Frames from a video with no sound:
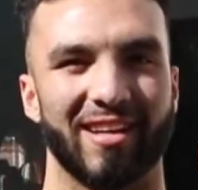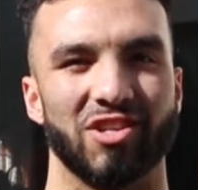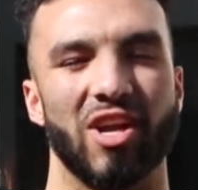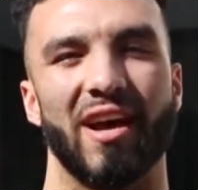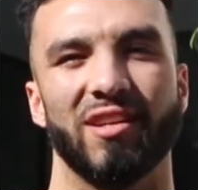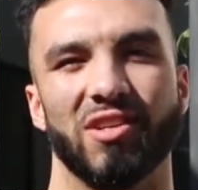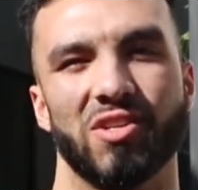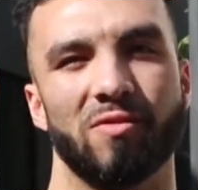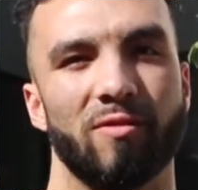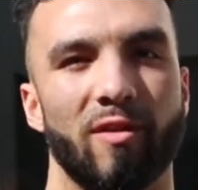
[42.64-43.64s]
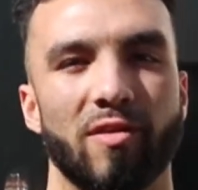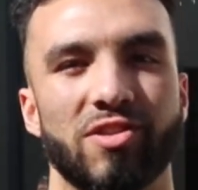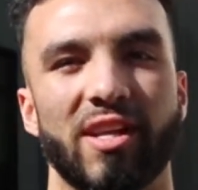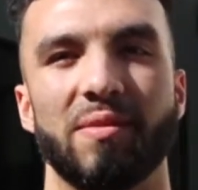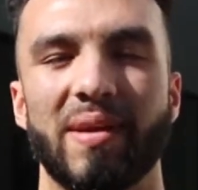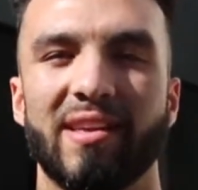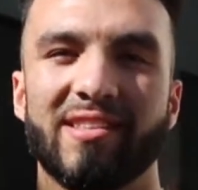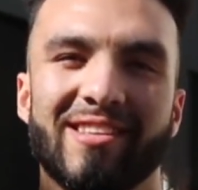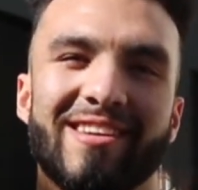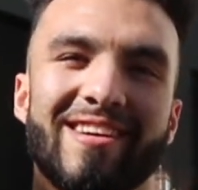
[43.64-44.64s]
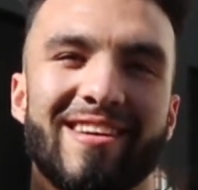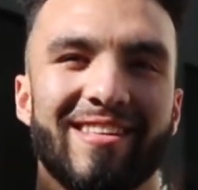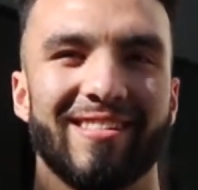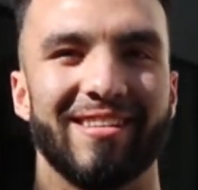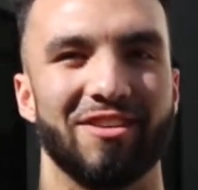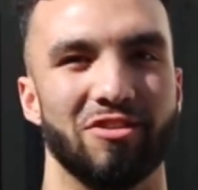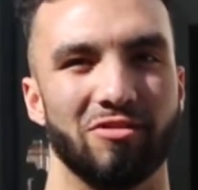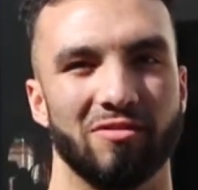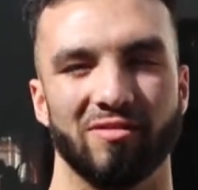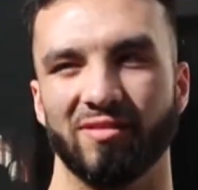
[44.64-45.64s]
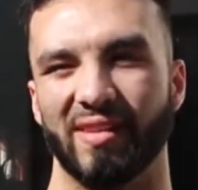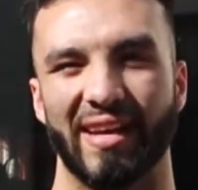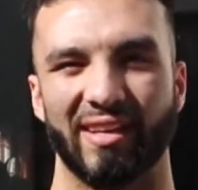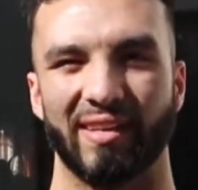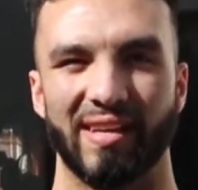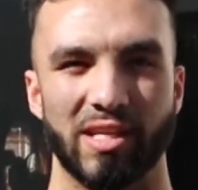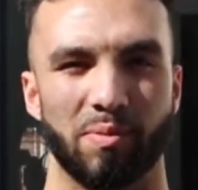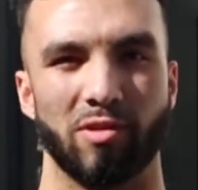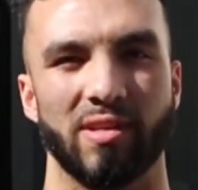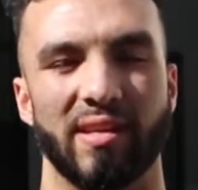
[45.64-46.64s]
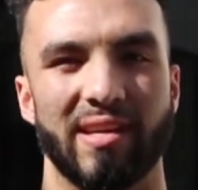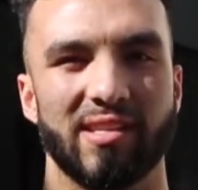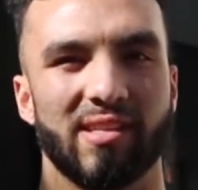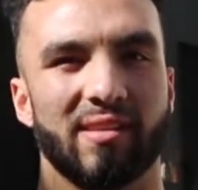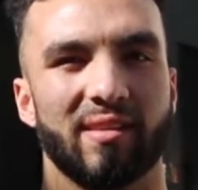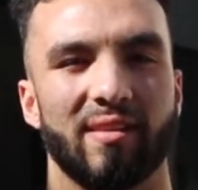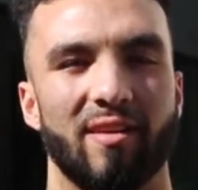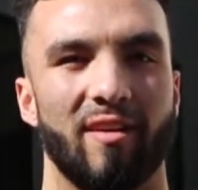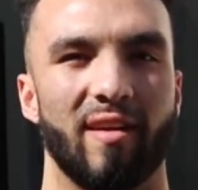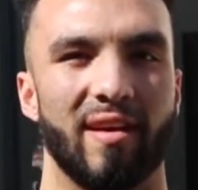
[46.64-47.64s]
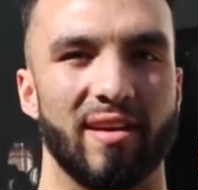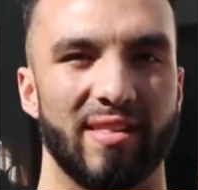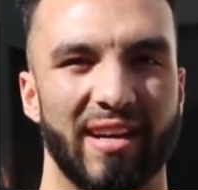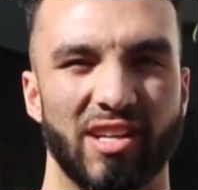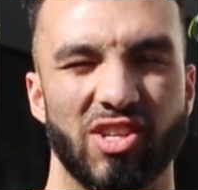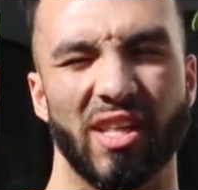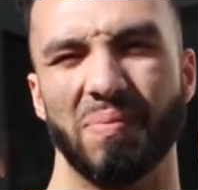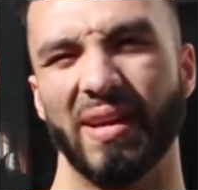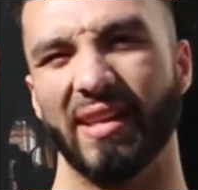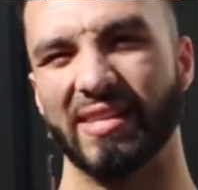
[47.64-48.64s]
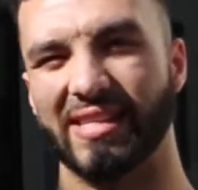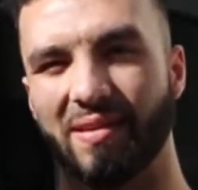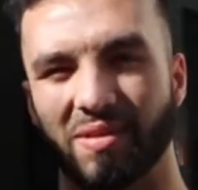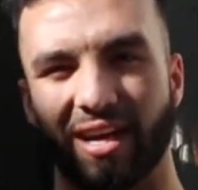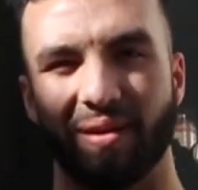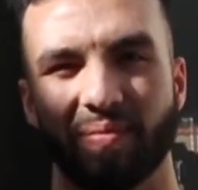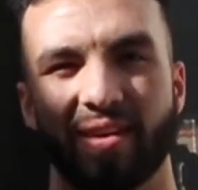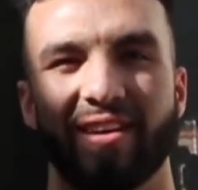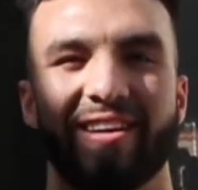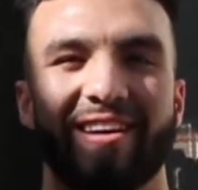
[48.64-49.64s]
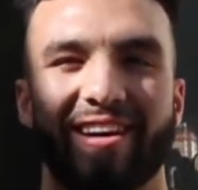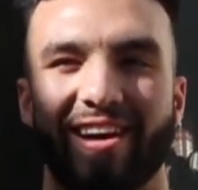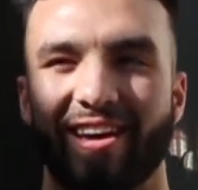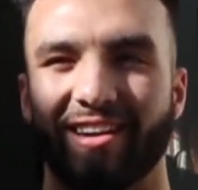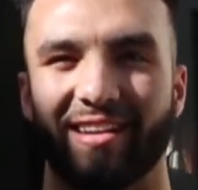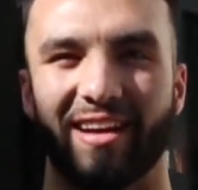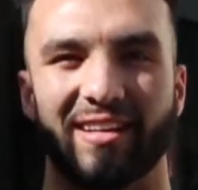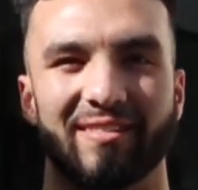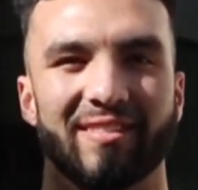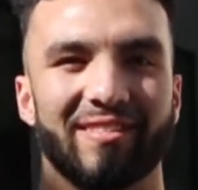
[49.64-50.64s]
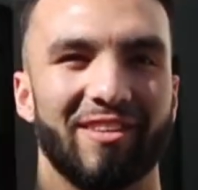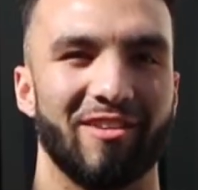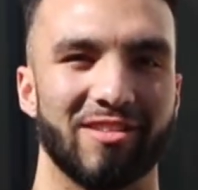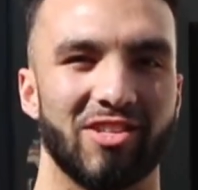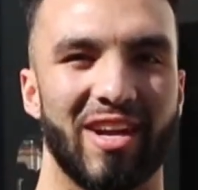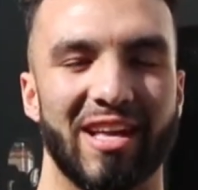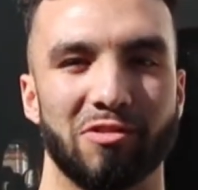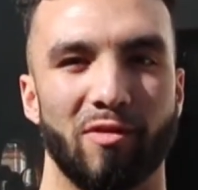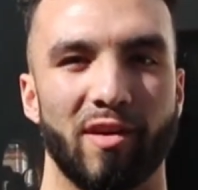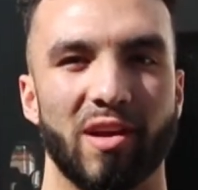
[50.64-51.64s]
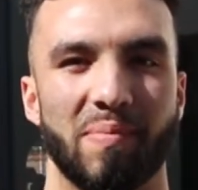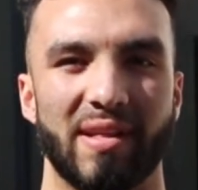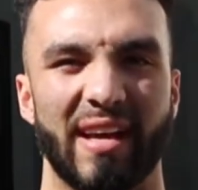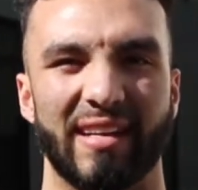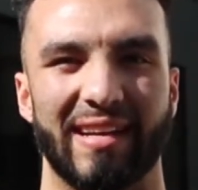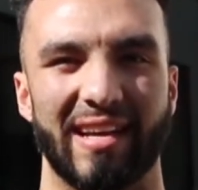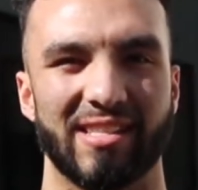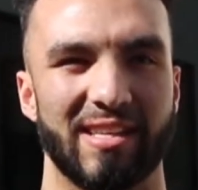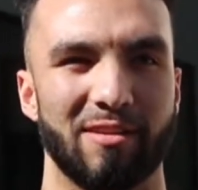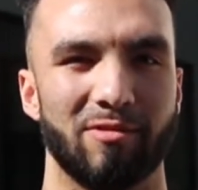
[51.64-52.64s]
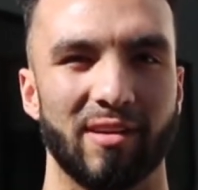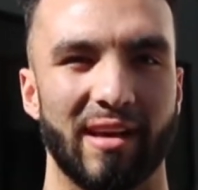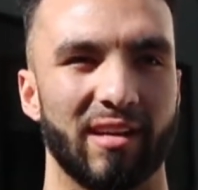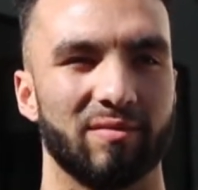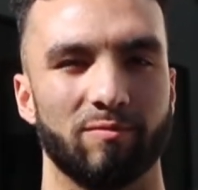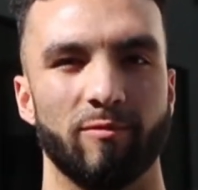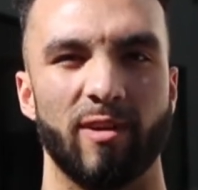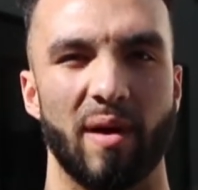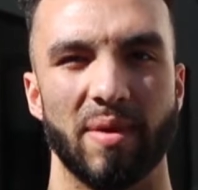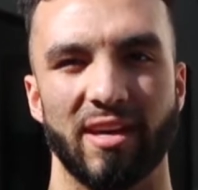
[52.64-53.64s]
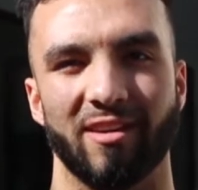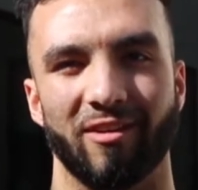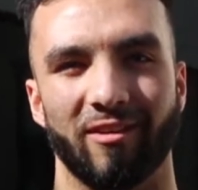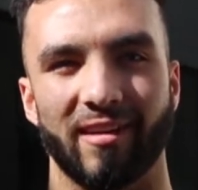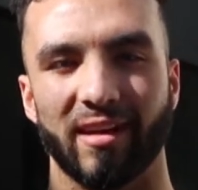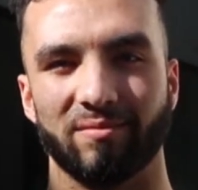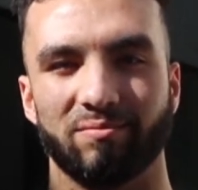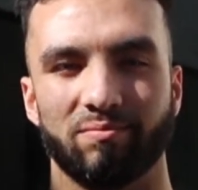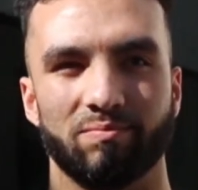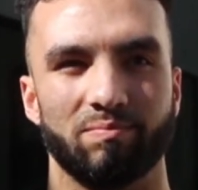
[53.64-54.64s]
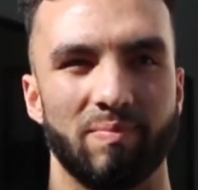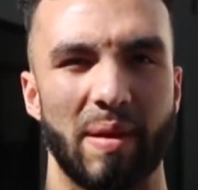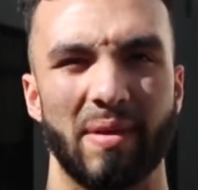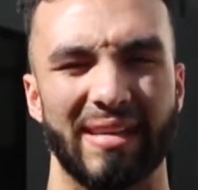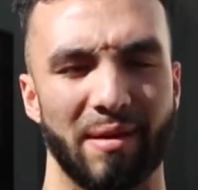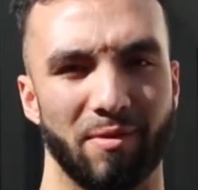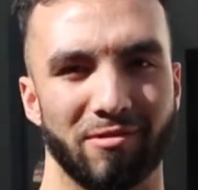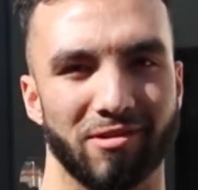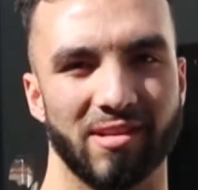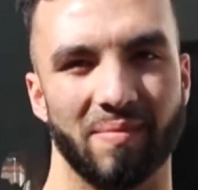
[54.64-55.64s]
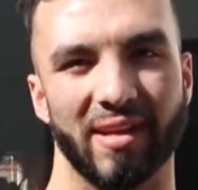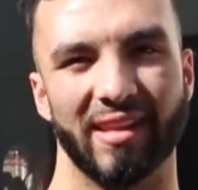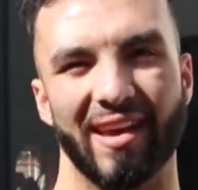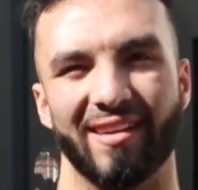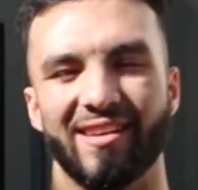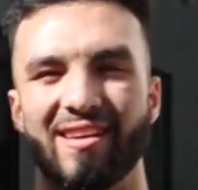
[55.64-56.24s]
like a challenge for jelly beans that you like. Each person eats like a jelly bean at the same time, and like there's a chance where it could be like a nasty one, like vomit or like baby diapers or something like that.